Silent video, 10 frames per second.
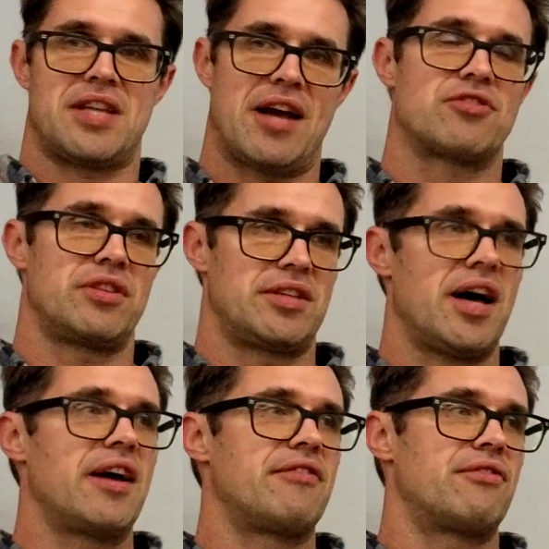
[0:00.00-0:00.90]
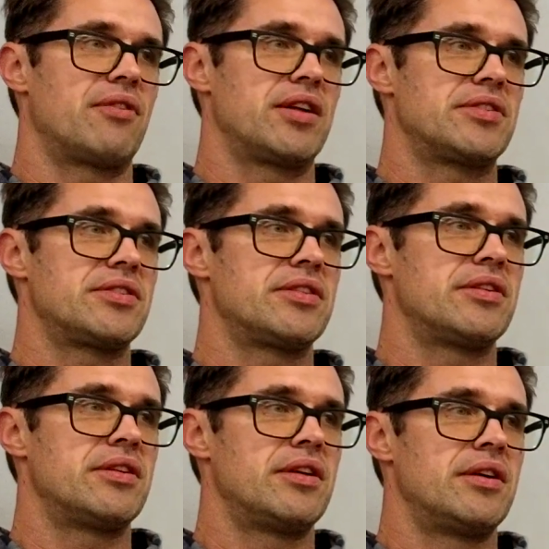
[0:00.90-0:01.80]
actually died for us,
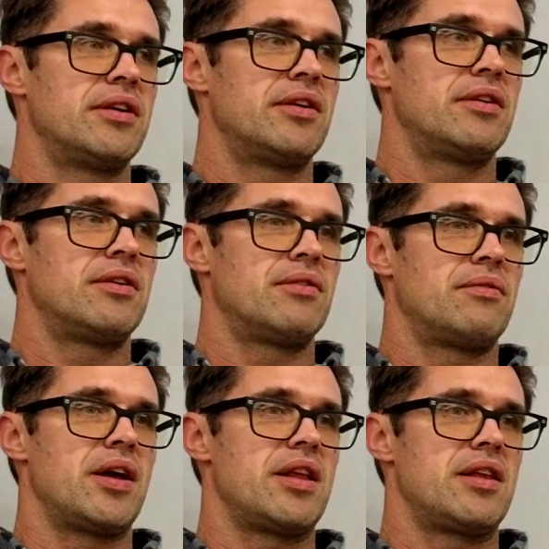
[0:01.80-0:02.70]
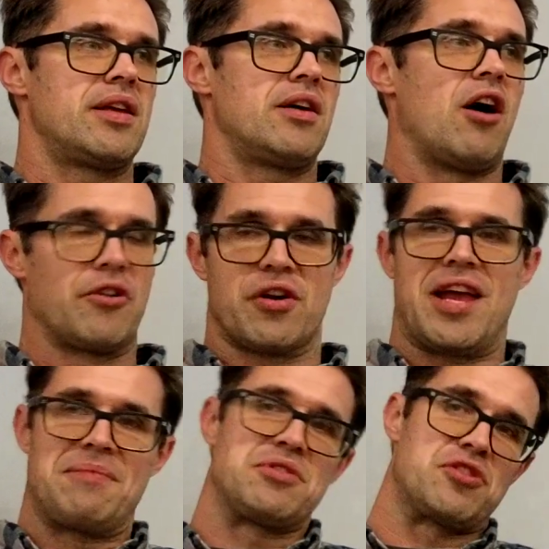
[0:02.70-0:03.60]
right? Hunger
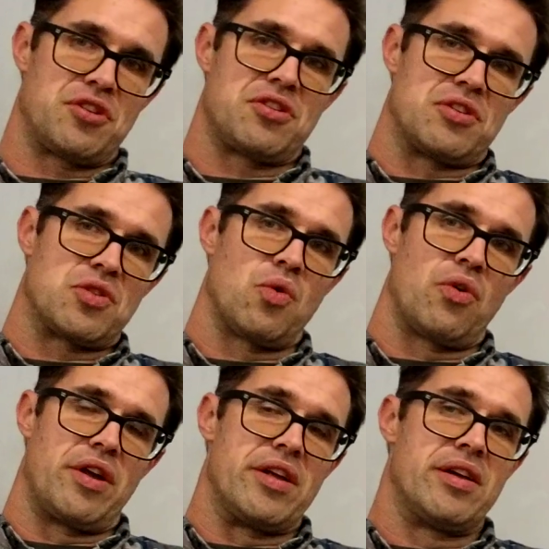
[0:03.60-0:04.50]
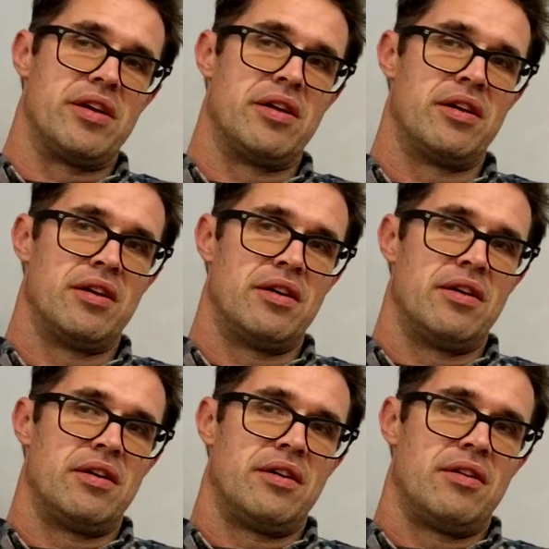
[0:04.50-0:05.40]
Games is just a story.
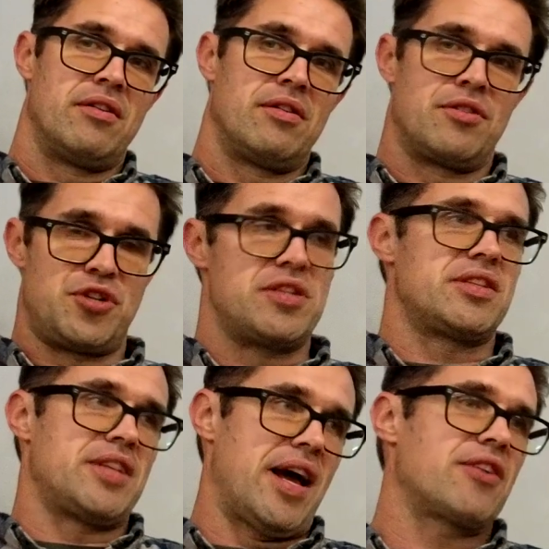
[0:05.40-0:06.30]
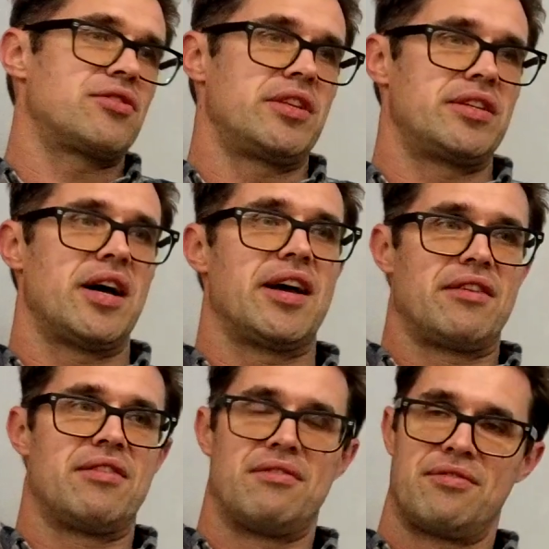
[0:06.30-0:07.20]
Jesus actually died
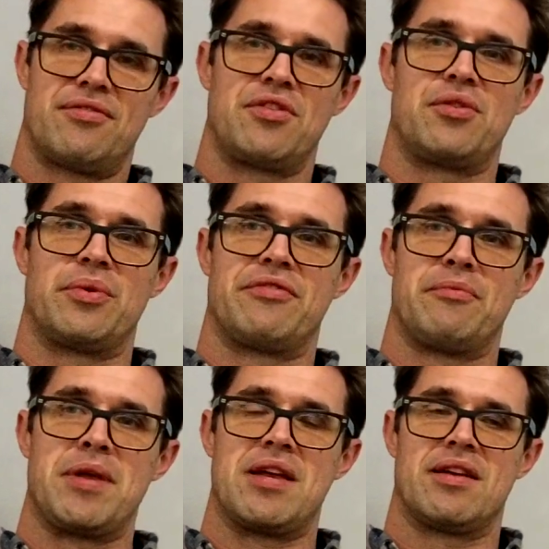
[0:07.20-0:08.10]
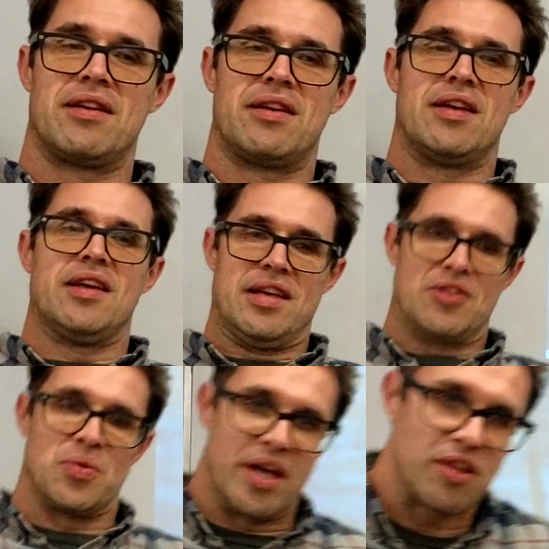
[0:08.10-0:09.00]
for you and for me
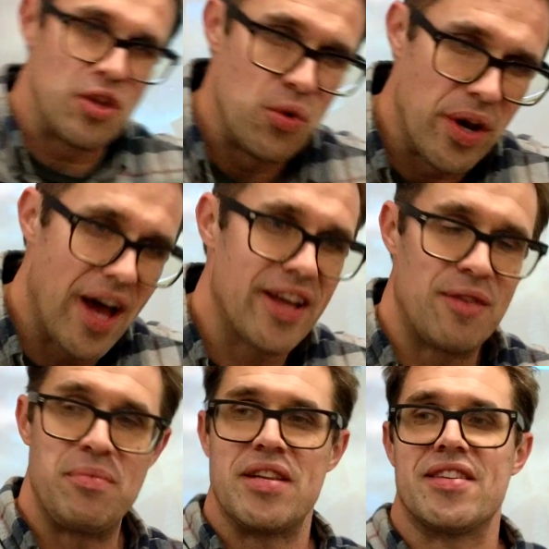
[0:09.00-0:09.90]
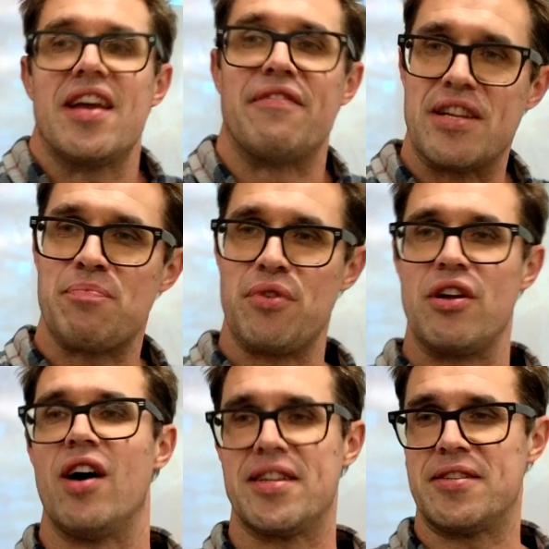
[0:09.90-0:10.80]
so that you and I can be saved. It's pretty
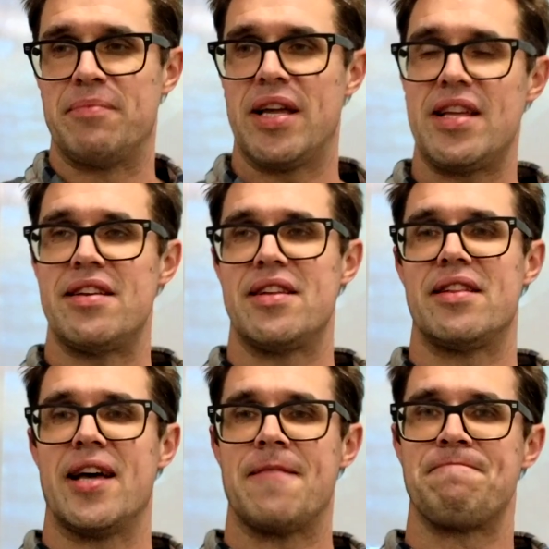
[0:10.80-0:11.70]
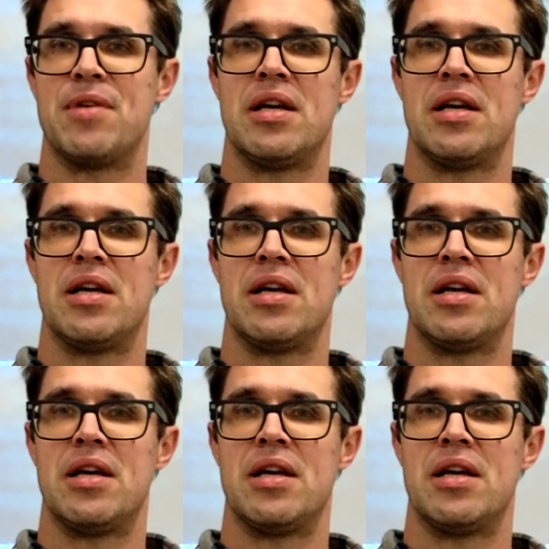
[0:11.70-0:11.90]
awesome that he did that.